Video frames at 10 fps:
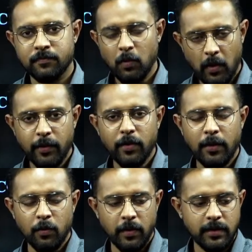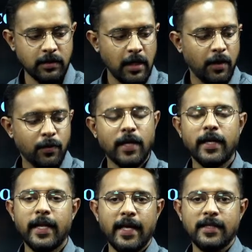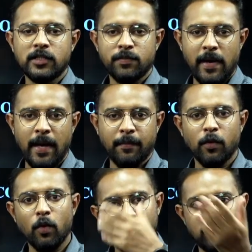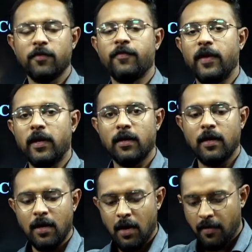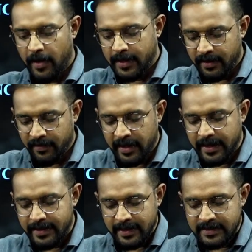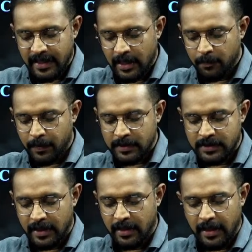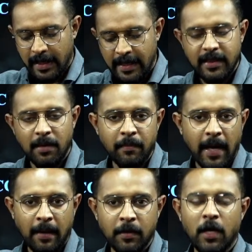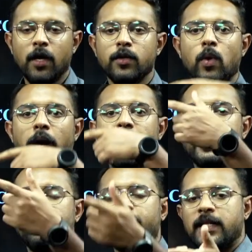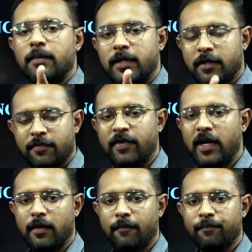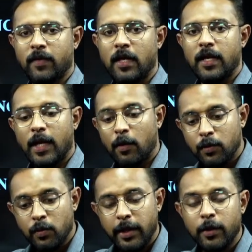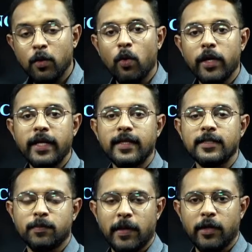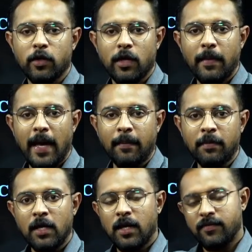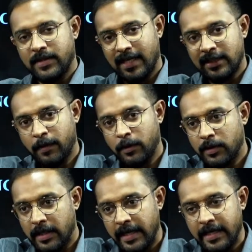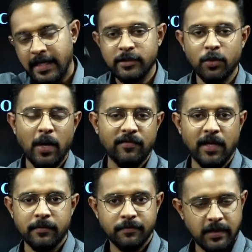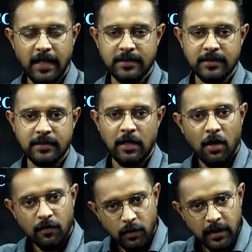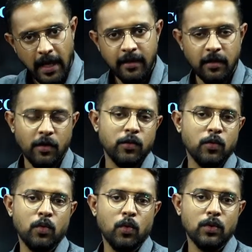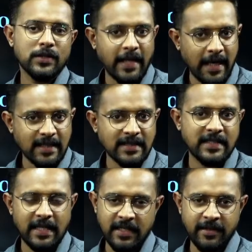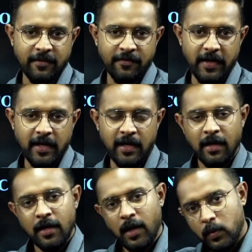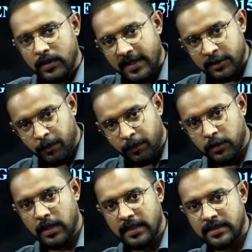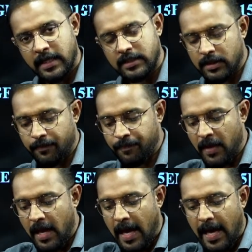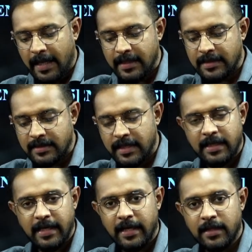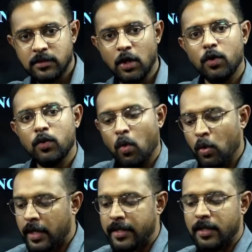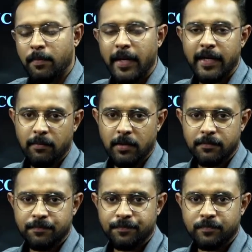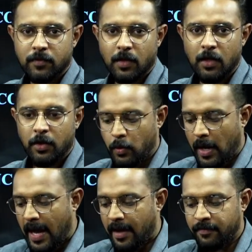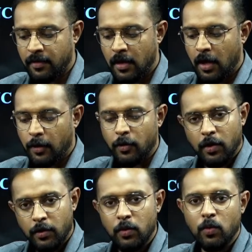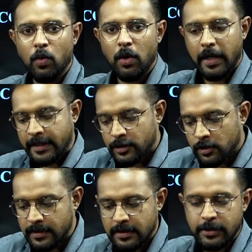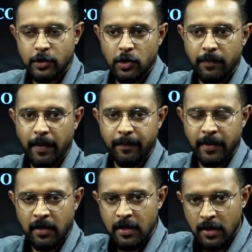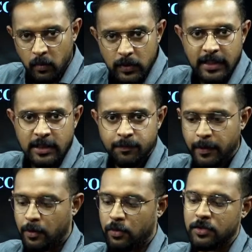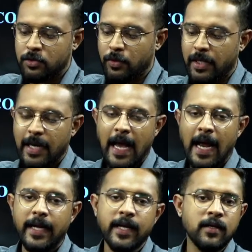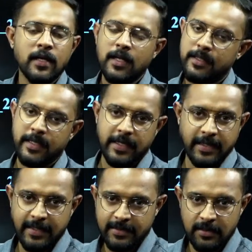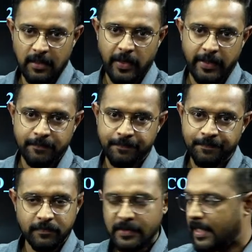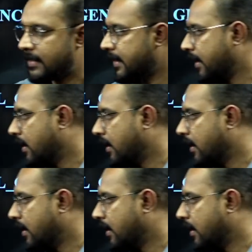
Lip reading: What you can do is, you can take this map, go to the field. Whatever details that are present in the map, you identify them in the field. Now you need to orient this particular map with respect to the details you have now. Yes. For that, you take a station in the field. With respect to that station and these details, you orient the plane table. You have your new instrument station on the paper. With respect to this, you can add in the details required. Understand?